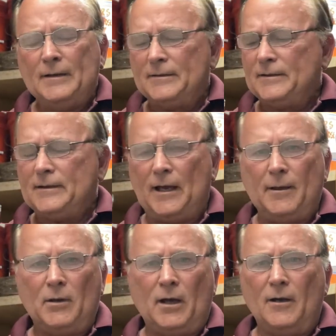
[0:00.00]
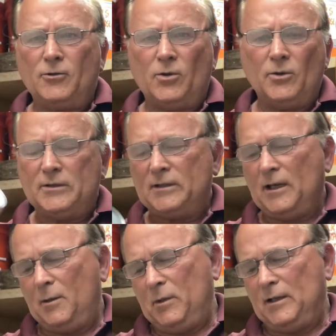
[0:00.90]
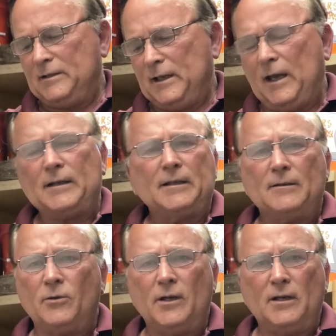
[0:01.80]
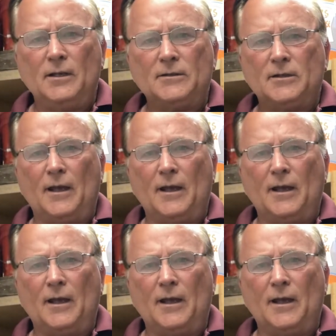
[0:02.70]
same contours, same exact ingredients,